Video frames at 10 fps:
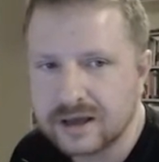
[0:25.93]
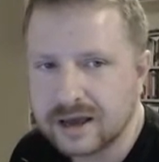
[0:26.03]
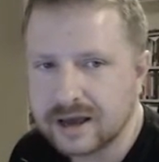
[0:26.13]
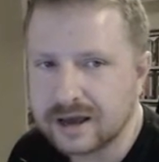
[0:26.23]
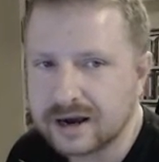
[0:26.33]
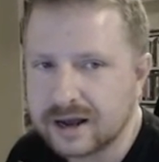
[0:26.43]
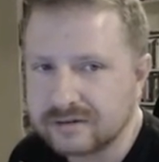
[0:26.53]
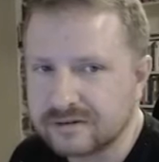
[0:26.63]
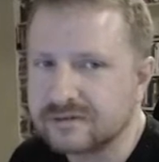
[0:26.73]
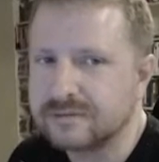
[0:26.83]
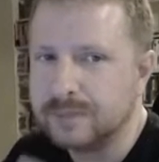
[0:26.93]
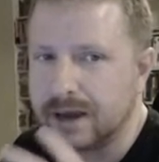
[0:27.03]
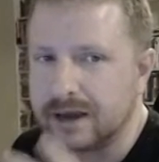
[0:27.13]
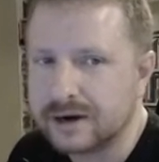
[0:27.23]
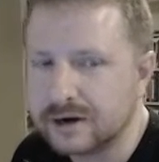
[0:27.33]
and as it's
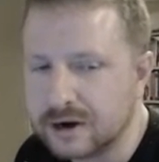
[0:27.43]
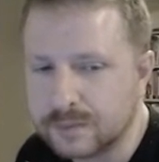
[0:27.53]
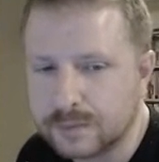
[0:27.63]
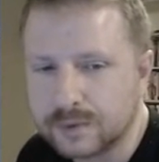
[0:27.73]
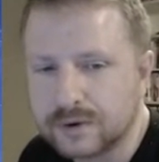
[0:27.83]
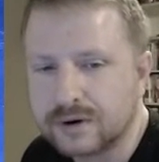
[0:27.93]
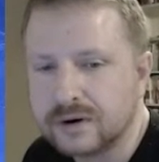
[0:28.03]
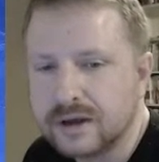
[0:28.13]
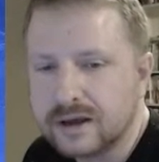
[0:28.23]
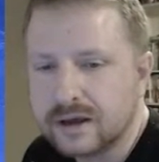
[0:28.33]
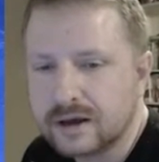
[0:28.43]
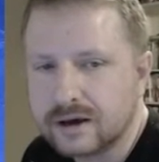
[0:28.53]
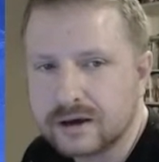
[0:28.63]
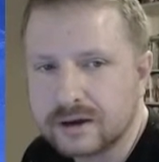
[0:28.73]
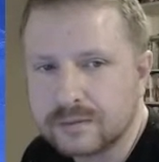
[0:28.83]
panning upward,
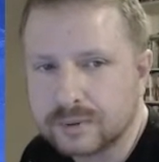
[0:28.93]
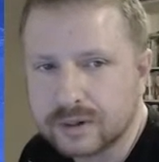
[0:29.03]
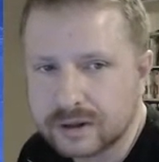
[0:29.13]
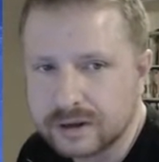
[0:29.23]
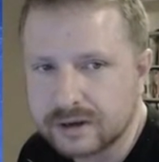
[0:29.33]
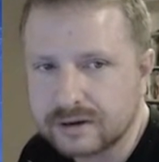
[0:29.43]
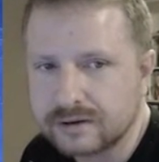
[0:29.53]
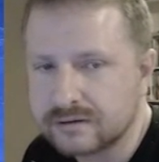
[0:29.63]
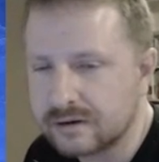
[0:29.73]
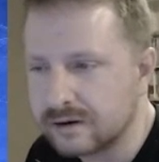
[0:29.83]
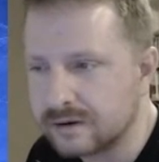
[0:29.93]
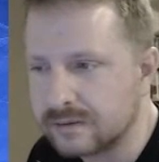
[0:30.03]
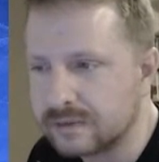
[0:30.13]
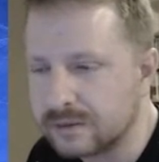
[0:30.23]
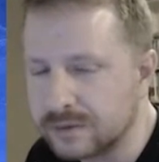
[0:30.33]
it plays
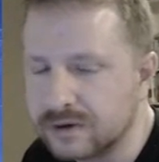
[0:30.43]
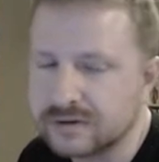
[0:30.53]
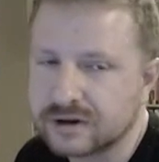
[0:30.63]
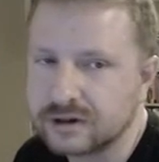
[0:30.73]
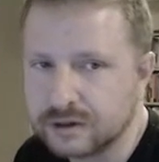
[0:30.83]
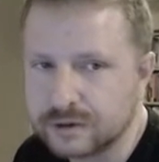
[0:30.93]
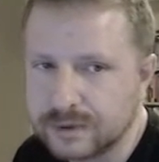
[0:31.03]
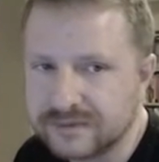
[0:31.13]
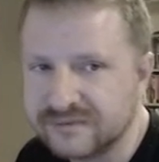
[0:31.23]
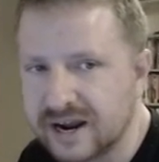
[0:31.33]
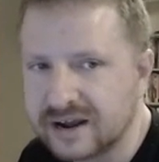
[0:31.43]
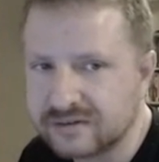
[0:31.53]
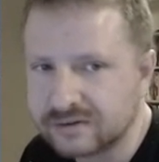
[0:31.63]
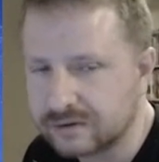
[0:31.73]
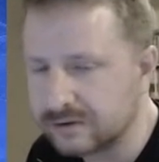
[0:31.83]
the music a little bit
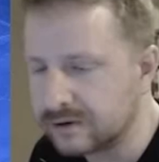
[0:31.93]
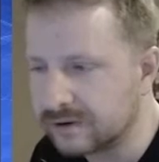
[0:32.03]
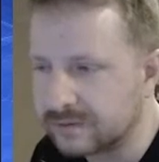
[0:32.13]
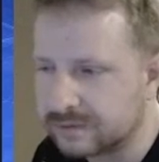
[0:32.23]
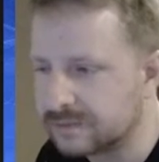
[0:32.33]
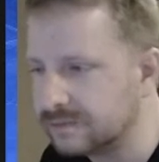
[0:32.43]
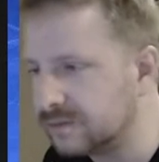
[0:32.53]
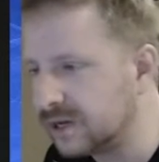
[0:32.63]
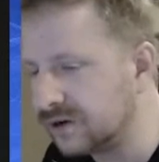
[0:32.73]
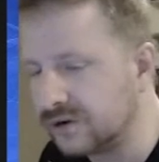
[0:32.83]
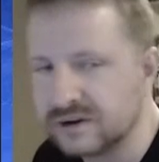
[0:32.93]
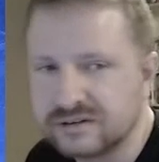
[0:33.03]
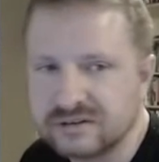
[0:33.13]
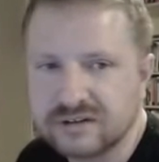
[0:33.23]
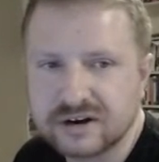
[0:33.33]
faster. It
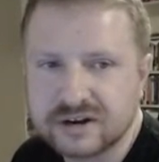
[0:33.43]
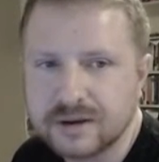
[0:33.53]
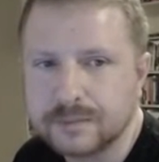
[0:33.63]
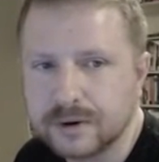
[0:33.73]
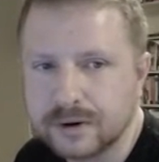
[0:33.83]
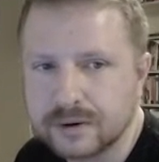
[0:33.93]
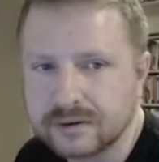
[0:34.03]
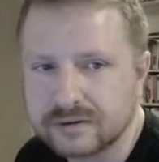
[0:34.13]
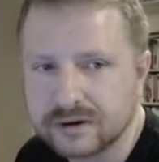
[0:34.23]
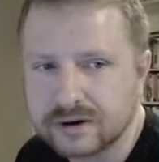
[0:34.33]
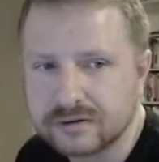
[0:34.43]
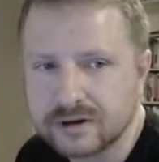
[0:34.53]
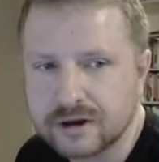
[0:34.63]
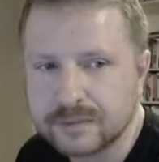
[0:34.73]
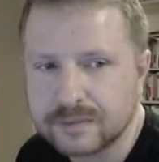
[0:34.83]
increases in tempo as it goes
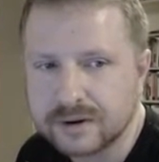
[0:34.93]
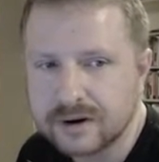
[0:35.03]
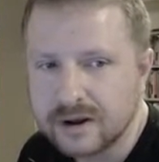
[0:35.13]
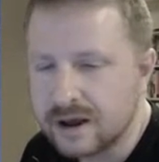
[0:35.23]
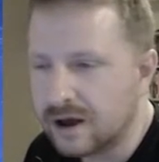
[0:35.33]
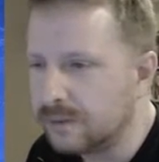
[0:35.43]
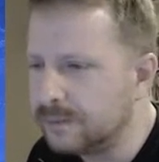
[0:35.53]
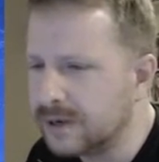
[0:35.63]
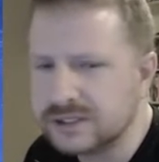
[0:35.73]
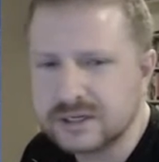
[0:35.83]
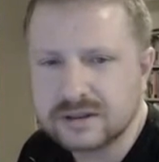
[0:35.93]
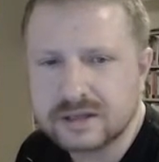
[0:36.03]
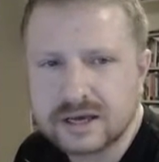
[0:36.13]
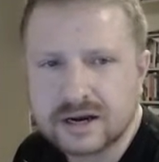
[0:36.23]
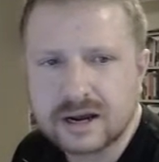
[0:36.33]
up. And I'll mention
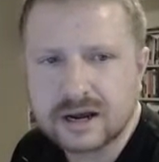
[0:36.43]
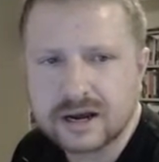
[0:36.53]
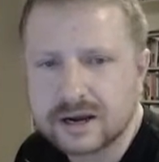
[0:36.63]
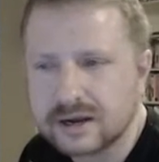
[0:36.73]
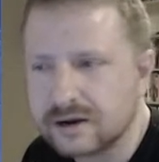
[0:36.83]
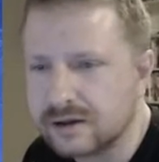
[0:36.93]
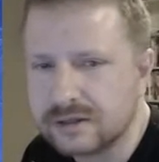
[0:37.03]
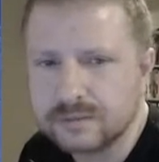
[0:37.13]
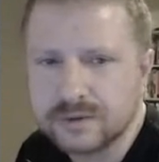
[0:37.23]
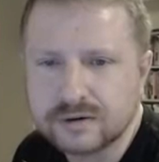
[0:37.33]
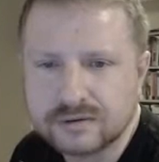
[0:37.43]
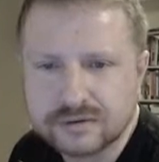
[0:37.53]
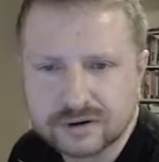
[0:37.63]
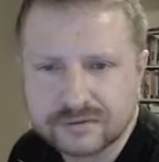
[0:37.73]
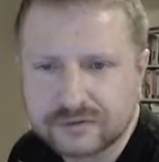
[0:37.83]
that I got the
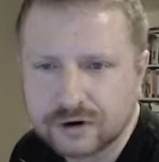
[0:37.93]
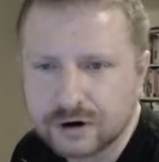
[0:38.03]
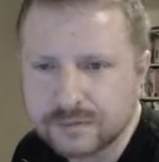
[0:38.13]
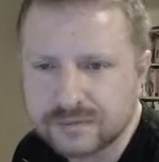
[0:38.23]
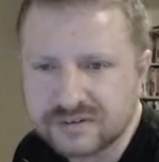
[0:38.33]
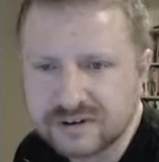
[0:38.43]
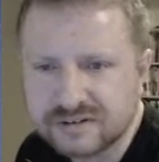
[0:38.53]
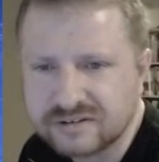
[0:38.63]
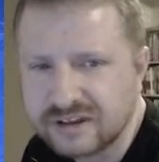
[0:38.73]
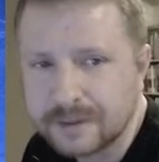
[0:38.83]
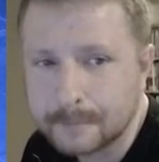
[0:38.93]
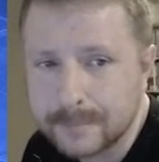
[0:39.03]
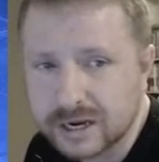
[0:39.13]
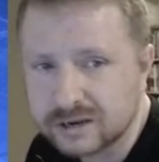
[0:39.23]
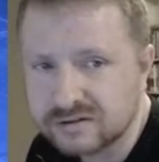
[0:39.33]
music from CC
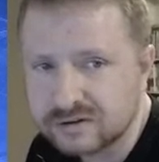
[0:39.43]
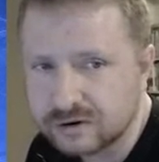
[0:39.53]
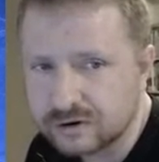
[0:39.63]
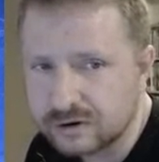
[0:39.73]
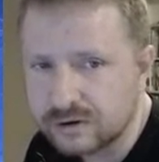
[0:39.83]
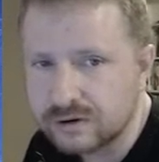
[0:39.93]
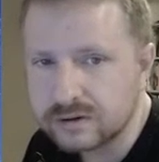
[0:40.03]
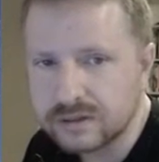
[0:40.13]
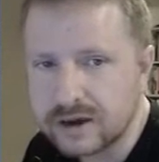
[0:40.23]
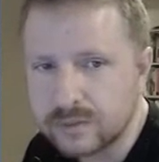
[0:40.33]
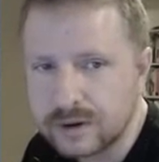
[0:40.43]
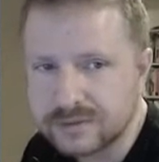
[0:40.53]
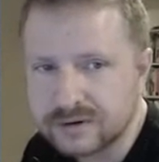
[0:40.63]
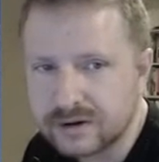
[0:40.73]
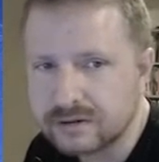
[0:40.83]
Mixter, that
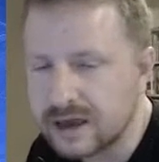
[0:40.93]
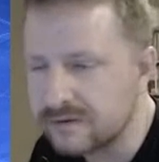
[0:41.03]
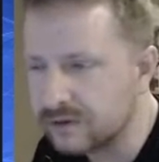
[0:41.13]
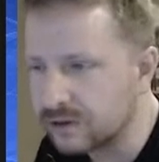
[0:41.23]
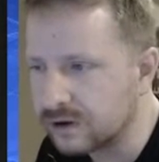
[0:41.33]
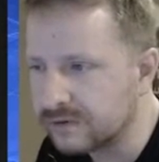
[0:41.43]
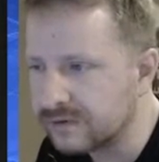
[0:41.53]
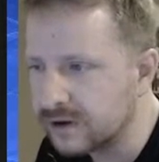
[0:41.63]
website. They have a lot of